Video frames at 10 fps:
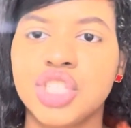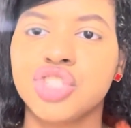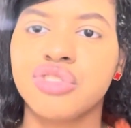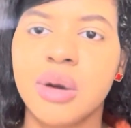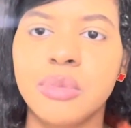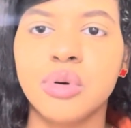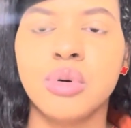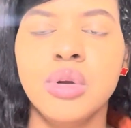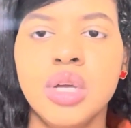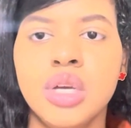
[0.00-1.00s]

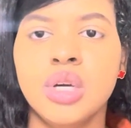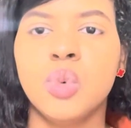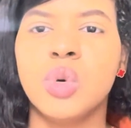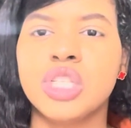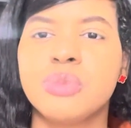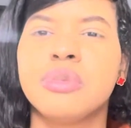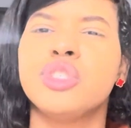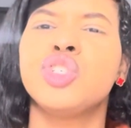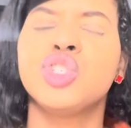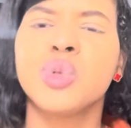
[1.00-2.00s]
Trouble was
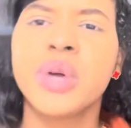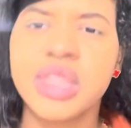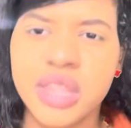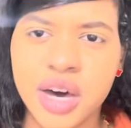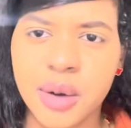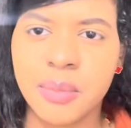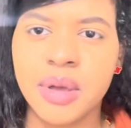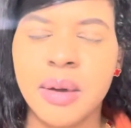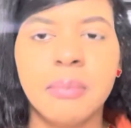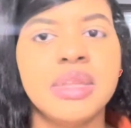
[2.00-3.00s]
pursuing them,
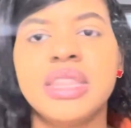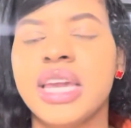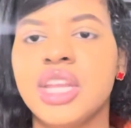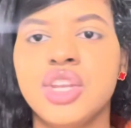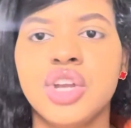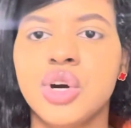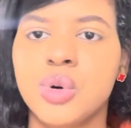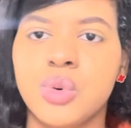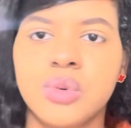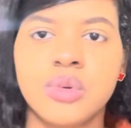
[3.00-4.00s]
but they didn't
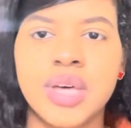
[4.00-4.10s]
know.